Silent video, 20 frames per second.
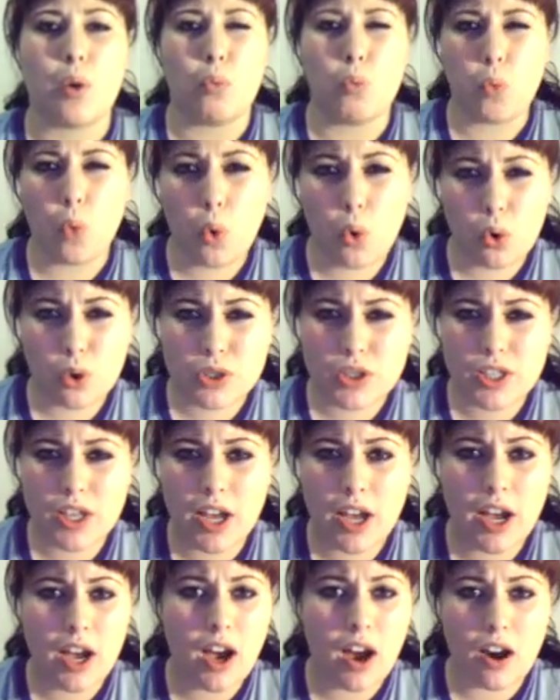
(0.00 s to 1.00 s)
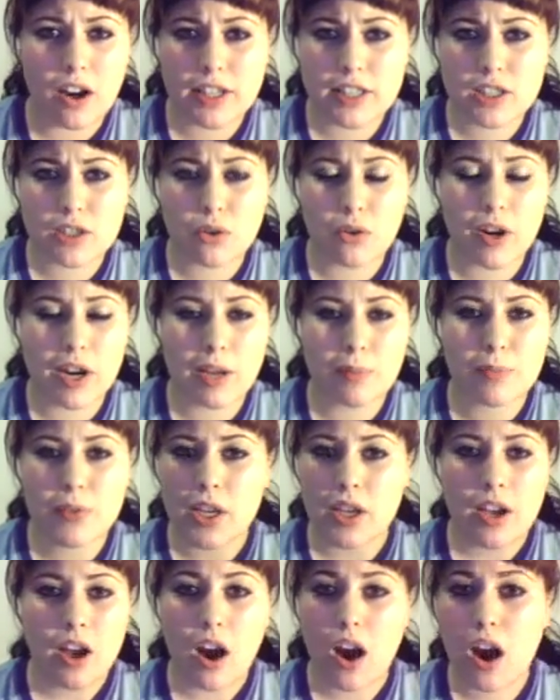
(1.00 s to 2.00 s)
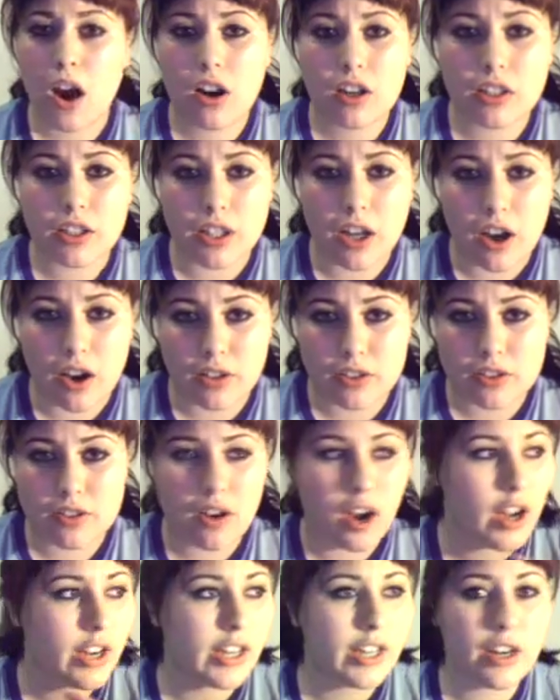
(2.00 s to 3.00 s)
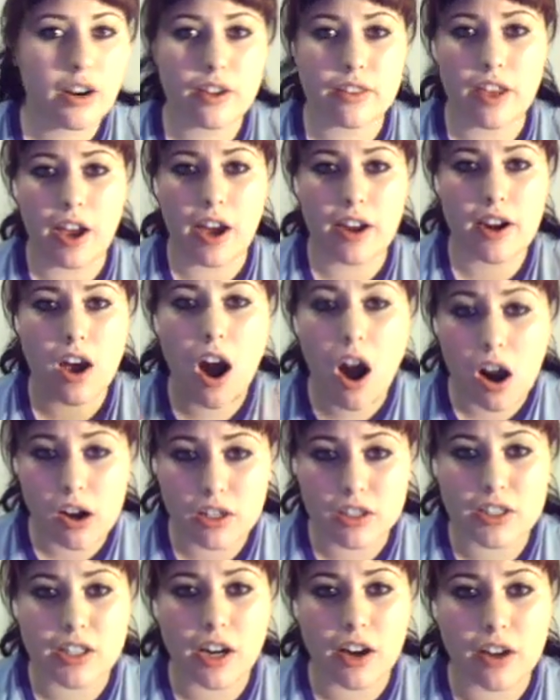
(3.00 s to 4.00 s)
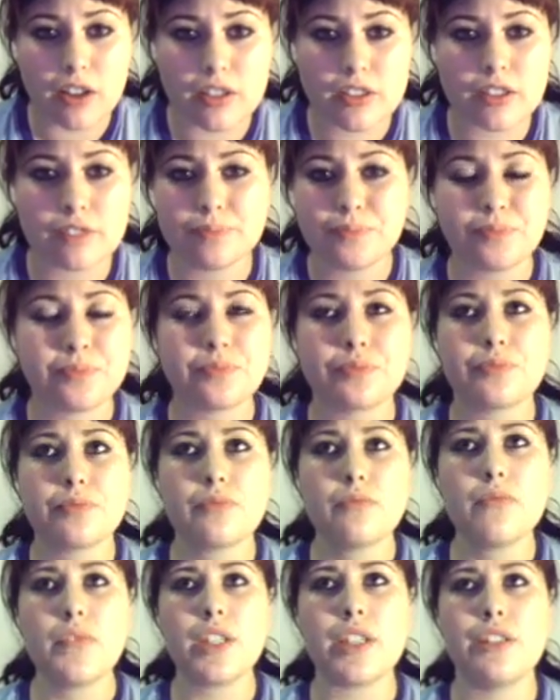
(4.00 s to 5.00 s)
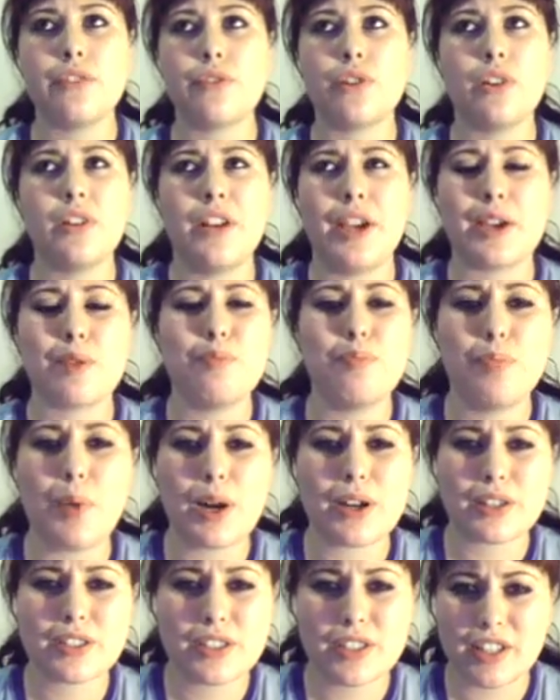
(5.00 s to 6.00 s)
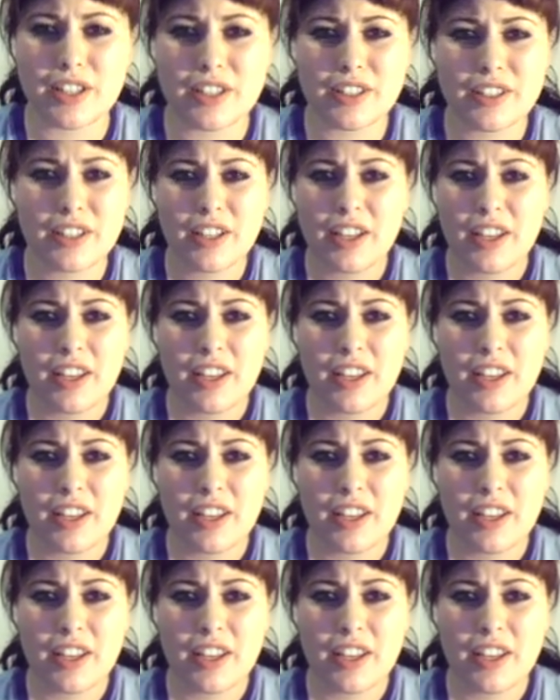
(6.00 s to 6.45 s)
water, ice cream, Haagen-Dazs, I didn't know that, Haagen-Dazs. You've got like Buxton,